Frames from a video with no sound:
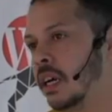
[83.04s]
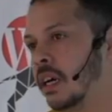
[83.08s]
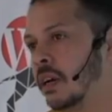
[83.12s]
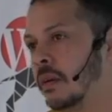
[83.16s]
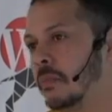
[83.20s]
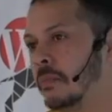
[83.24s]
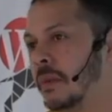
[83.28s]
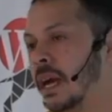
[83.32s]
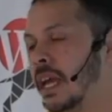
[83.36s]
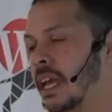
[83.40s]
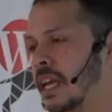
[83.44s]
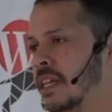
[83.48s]

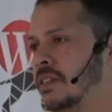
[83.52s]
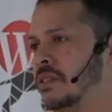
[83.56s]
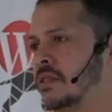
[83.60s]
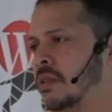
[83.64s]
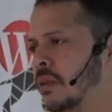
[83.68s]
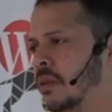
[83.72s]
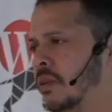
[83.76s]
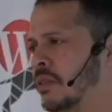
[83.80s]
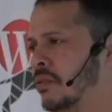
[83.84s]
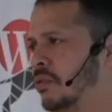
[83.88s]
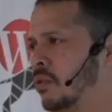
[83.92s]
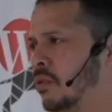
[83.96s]
My
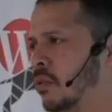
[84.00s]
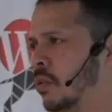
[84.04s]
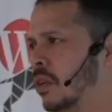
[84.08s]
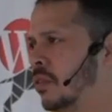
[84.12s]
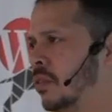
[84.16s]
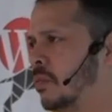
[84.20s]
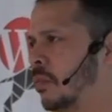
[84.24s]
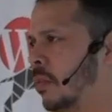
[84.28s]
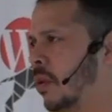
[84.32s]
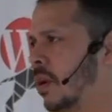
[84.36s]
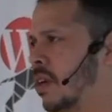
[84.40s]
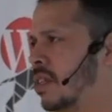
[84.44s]
history with
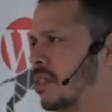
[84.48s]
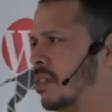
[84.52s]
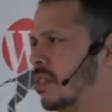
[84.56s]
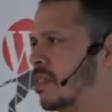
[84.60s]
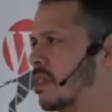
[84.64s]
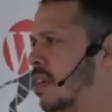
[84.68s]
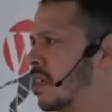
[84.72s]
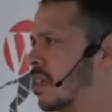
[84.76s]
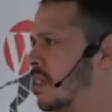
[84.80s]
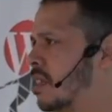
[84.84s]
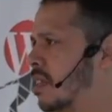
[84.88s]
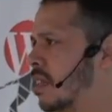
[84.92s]
WordPress
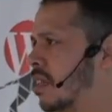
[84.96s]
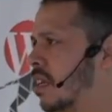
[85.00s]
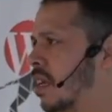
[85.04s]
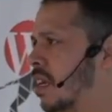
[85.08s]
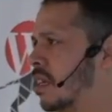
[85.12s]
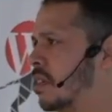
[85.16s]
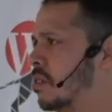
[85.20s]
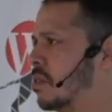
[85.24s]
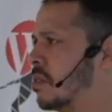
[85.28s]
started like